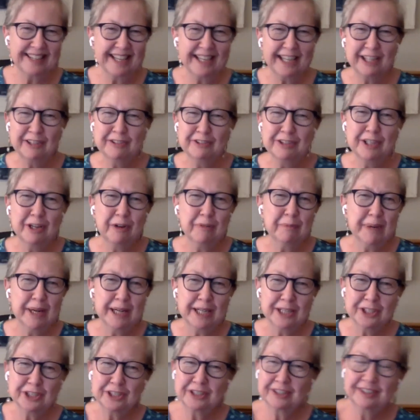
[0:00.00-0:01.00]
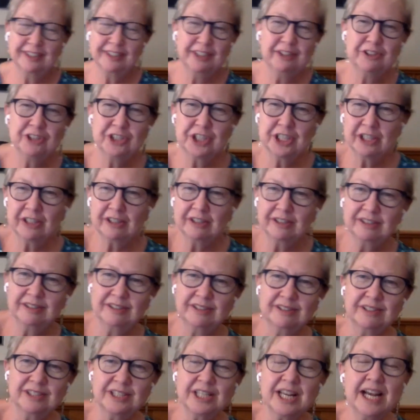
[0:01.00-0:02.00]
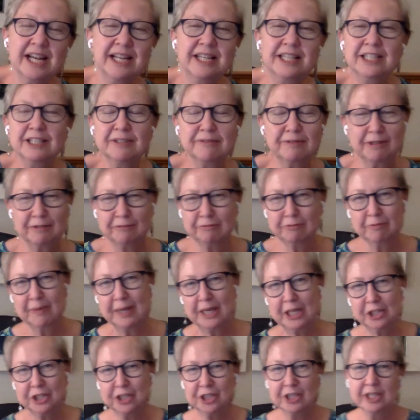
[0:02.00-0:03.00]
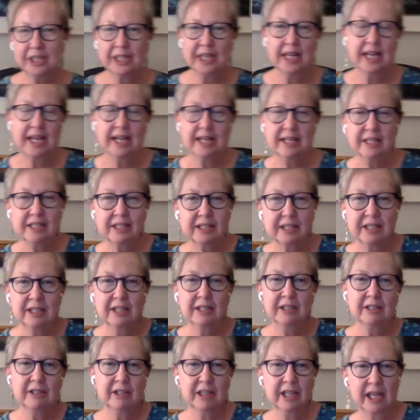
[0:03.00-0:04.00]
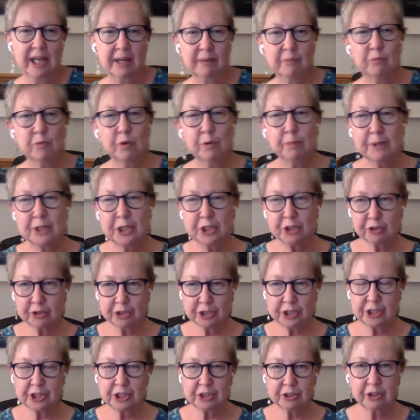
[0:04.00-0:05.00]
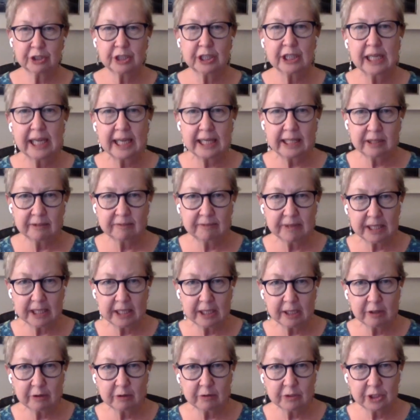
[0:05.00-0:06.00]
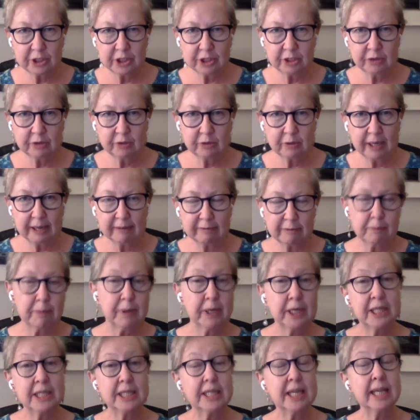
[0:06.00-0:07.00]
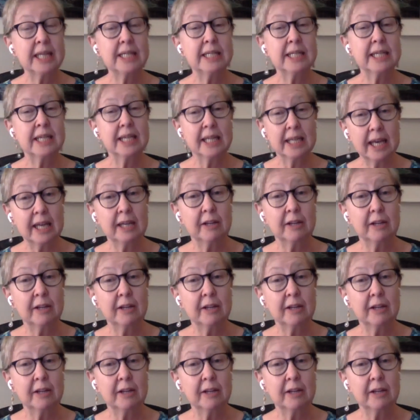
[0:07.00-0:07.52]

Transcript: Thank you so much. You shared tons of information and um, we'll be sure to circulate the video to everybody attending.